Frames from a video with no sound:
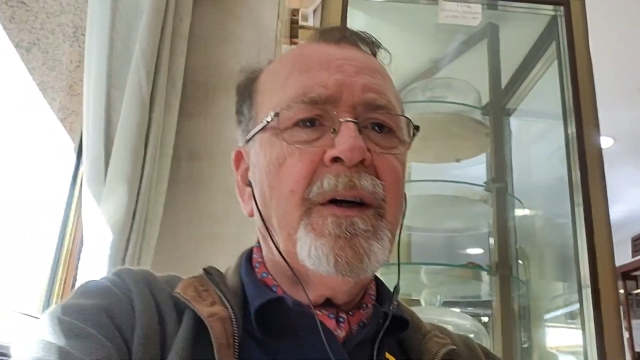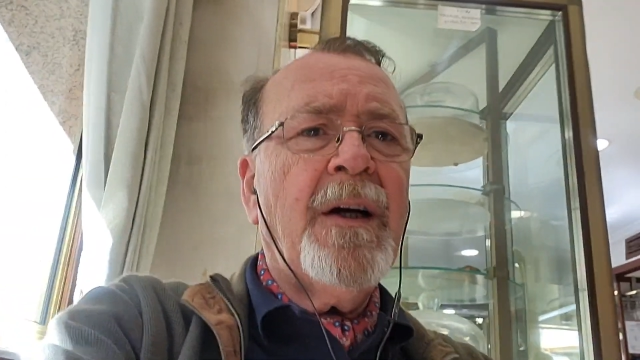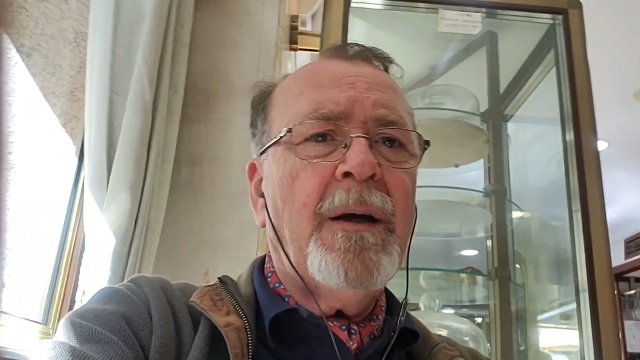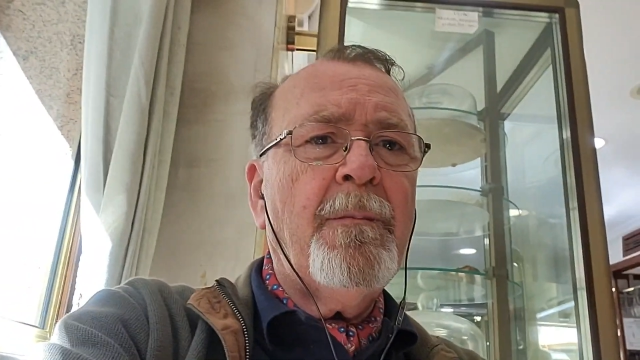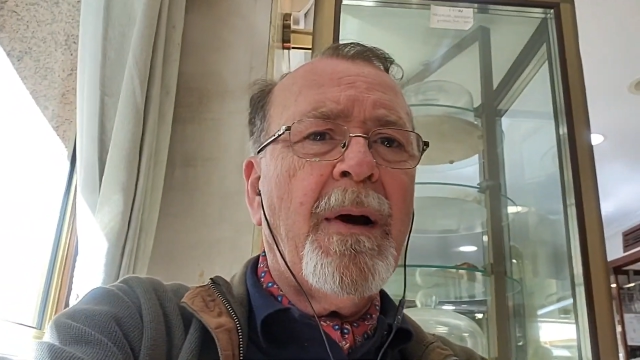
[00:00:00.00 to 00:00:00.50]

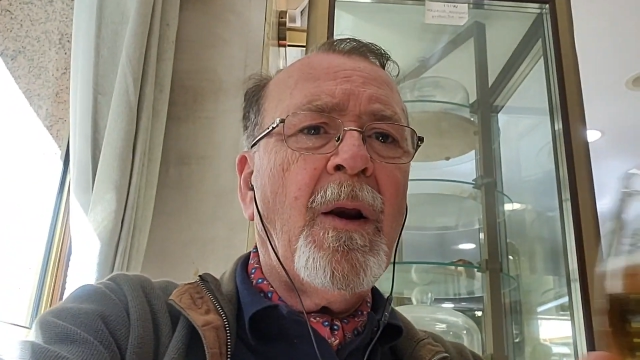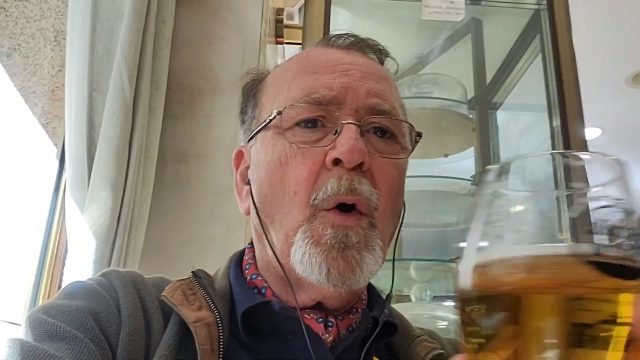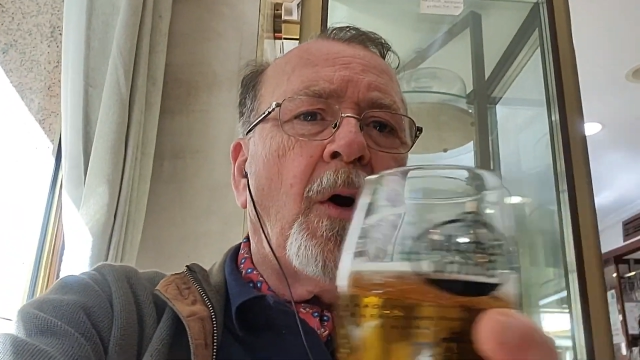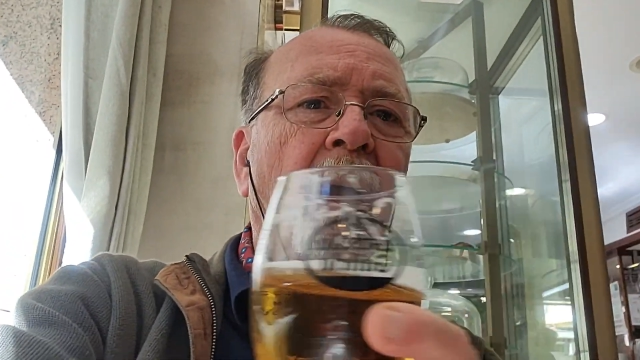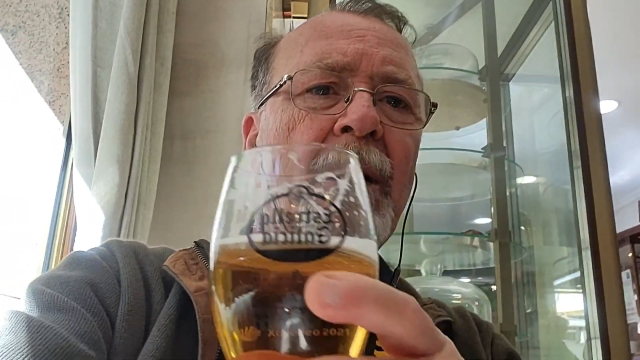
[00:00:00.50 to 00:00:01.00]
And my
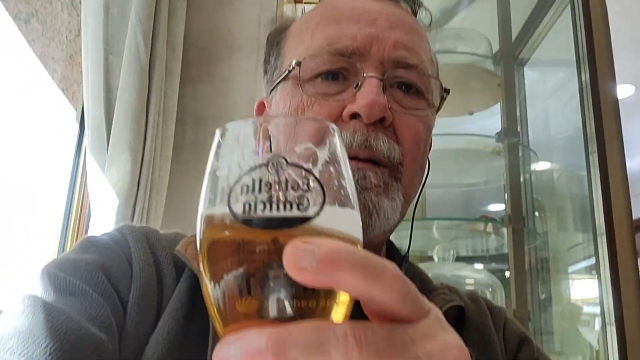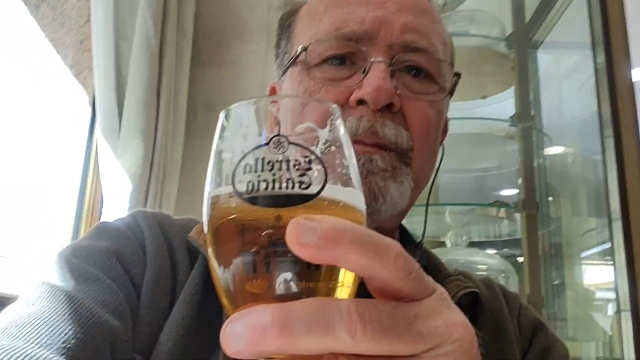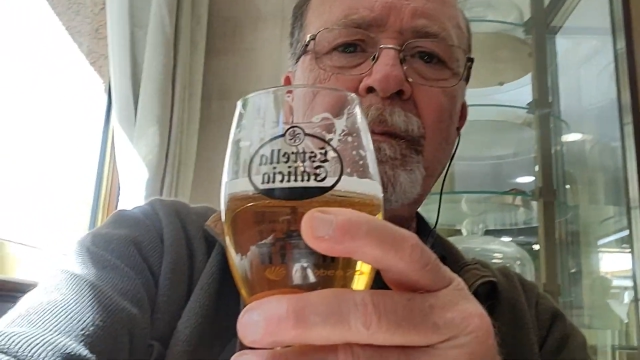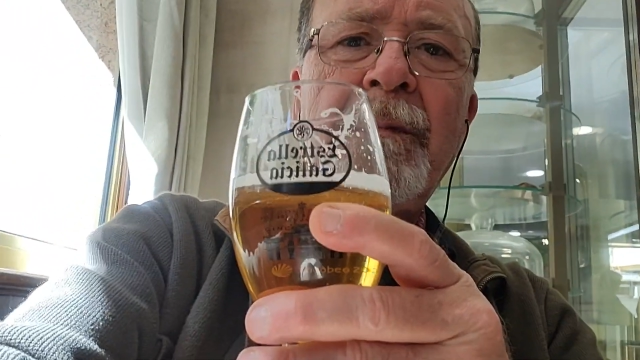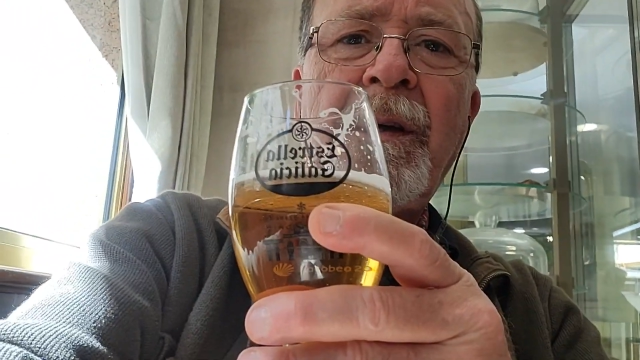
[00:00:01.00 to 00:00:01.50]
local
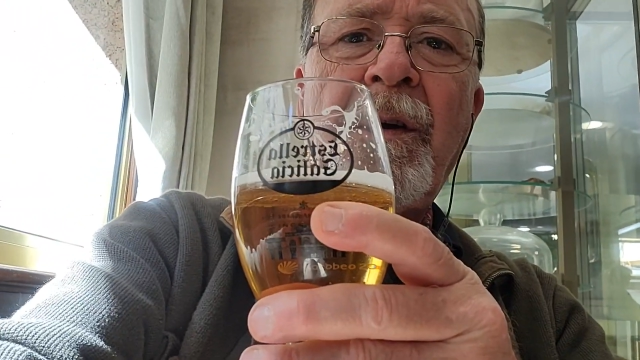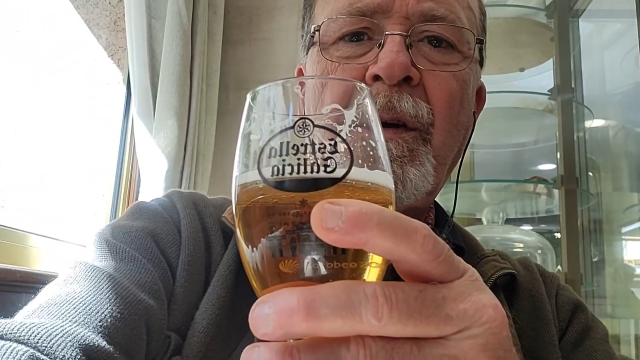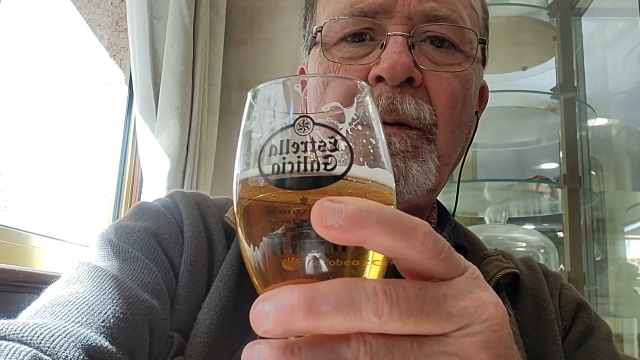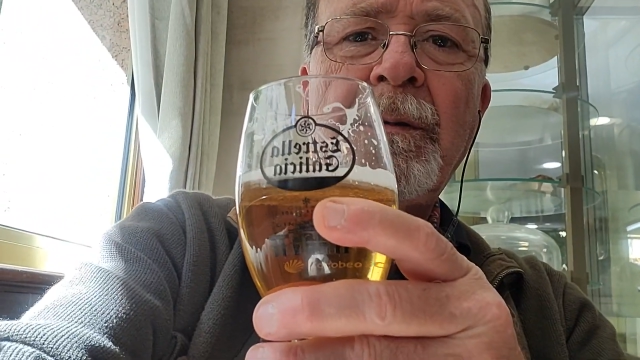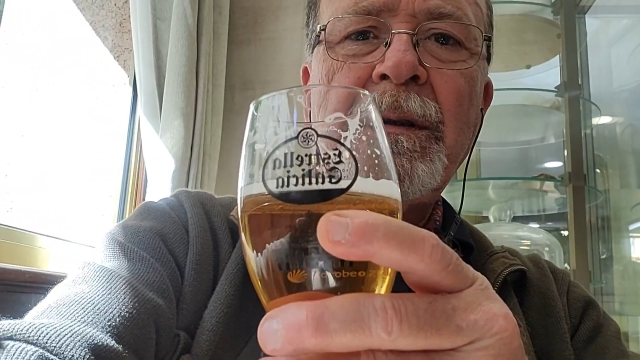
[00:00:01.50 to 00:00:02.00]

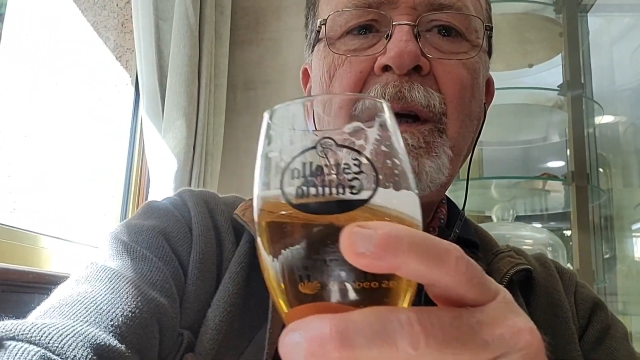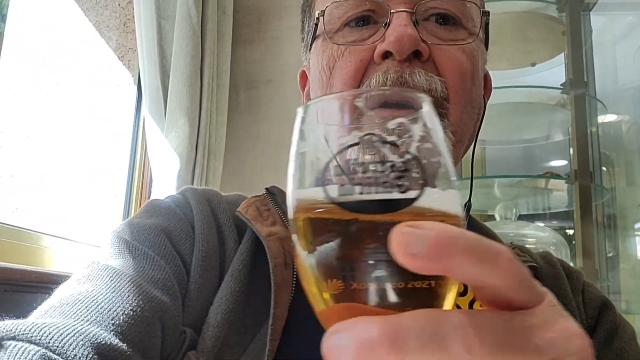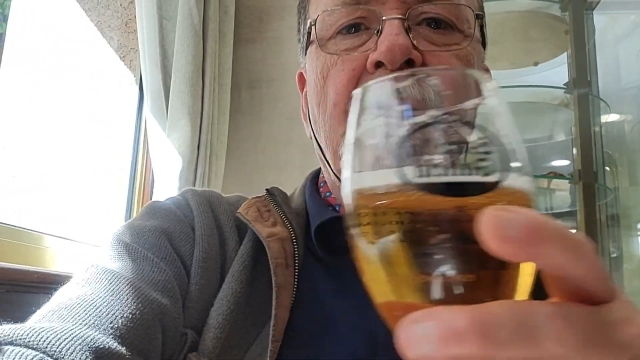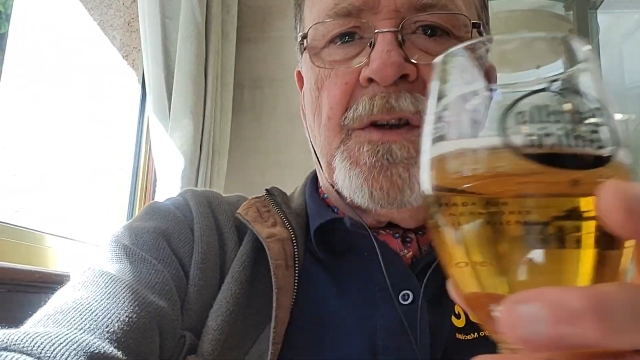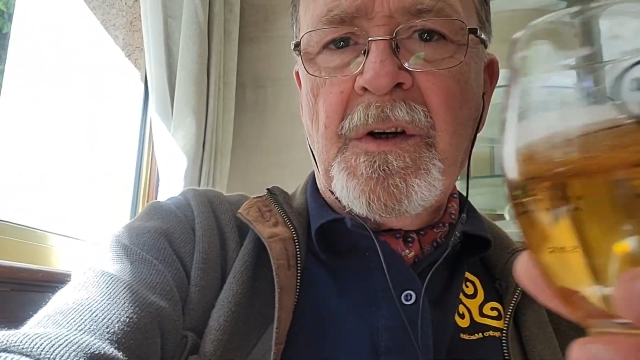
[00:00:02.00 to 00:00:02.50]
here,
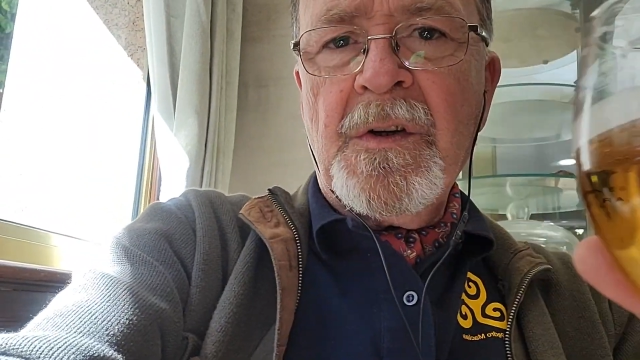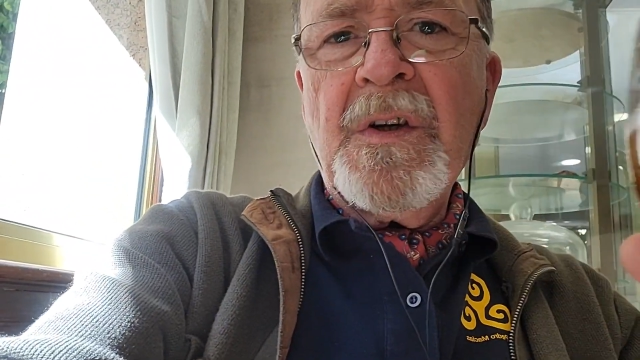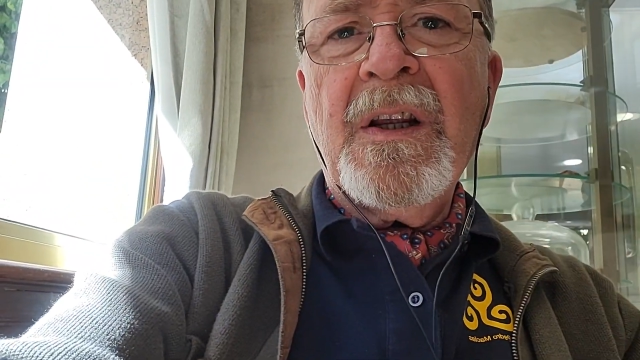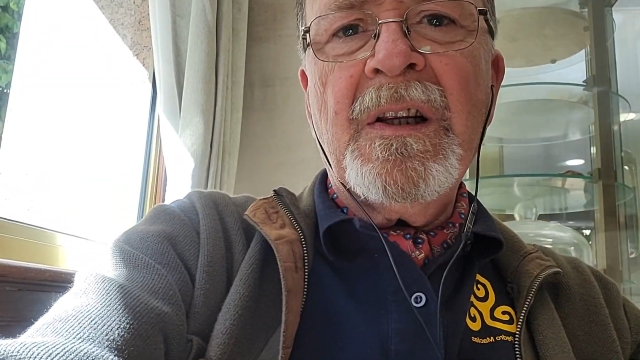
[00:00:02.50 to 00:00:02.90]
cheers,